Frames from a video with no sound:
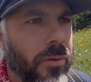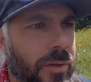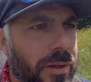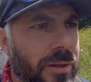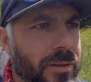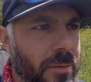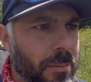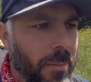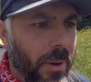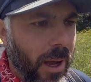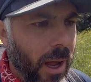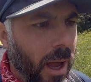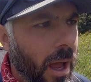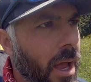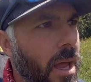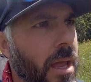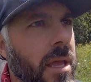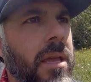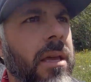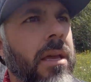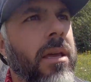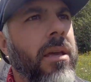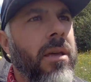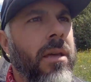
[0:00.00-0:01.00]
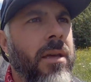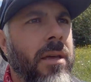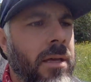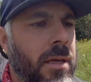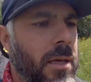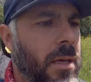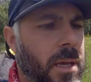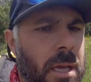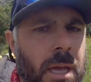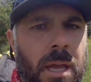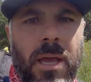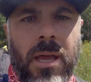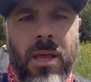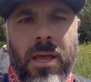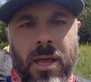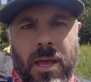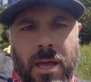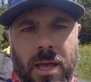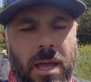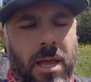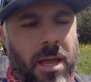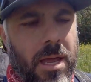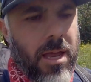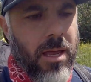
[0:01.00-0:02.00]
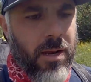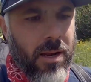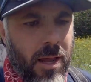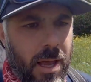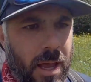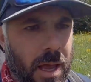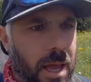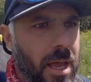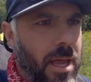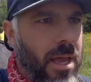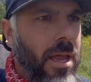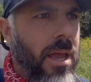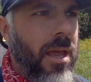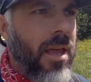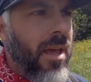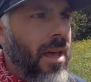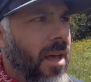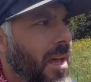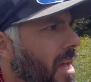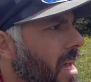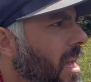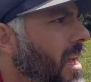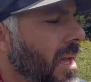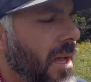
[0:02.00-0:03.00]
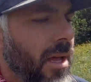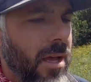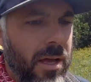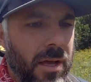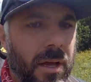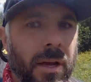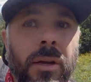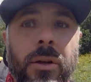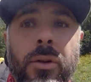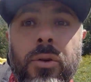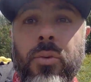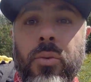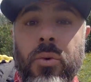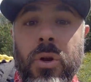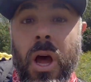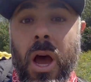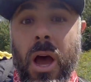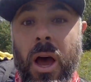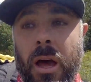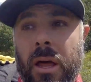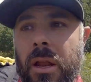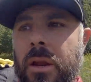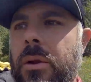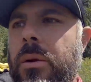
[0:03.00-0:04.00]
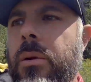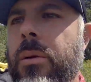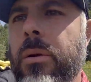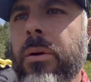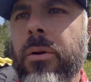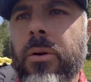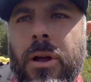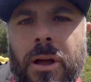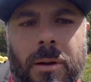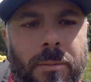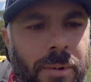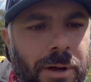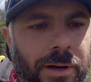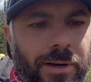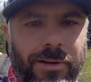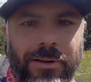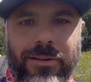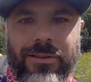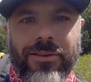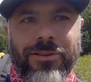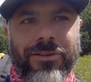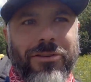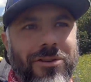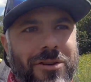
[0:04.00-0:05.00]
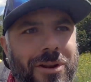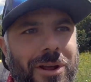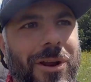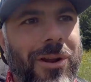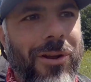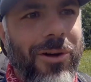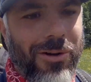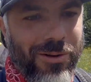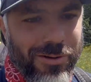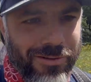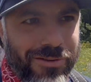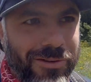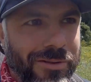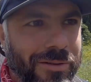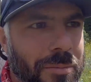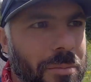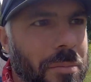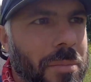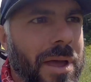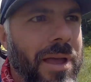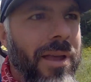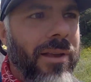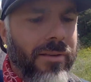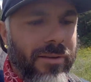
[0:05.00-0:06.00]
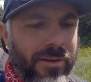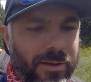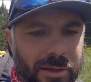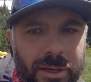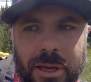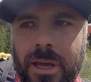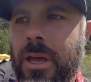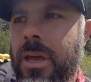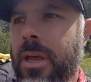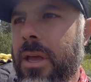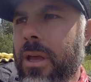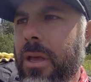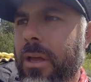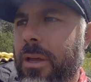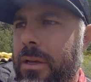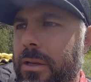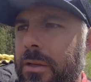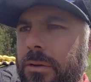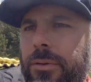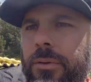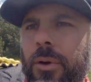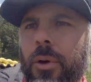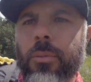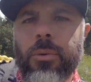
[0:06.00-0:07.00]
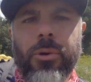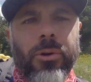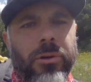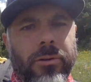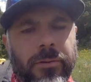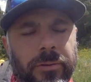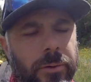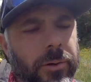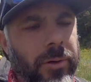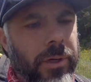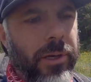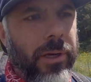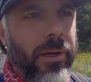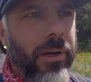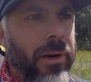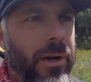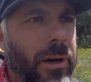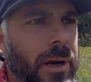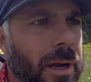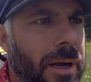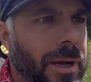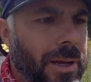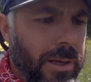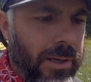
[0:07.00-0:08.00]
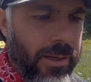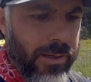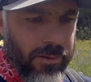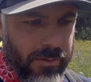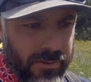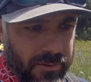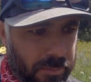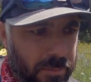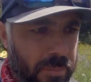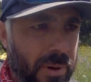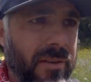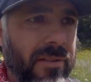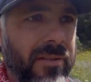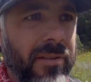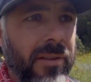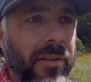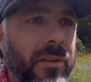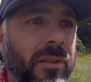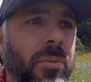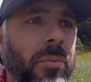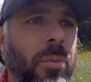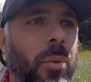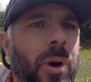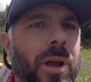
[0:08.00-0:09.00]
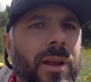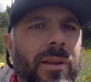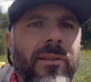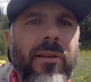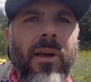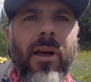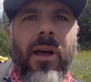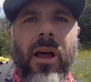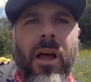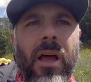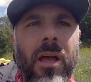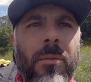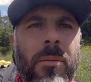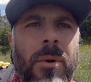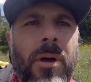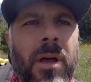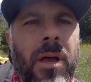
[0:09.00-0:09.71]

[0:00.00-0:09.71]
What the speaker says: into my hike, and I do not regret my decision at all. It's just amazing. So beautiful here. It's basically springtime.